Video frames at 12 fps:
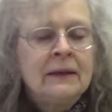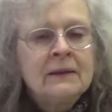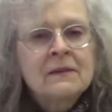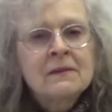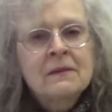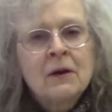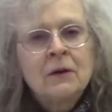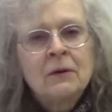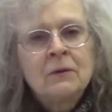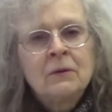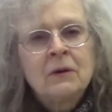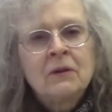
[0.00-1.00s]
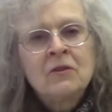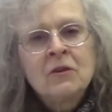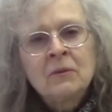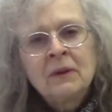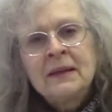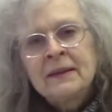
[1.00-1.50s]
So
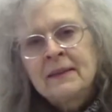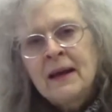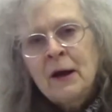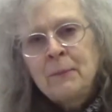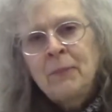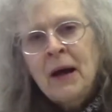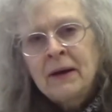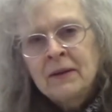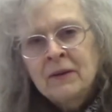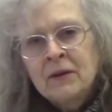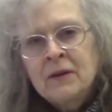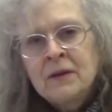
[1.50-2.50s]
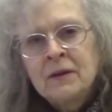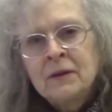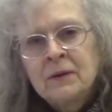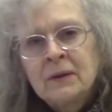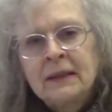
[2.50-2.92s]
don't let that bother you.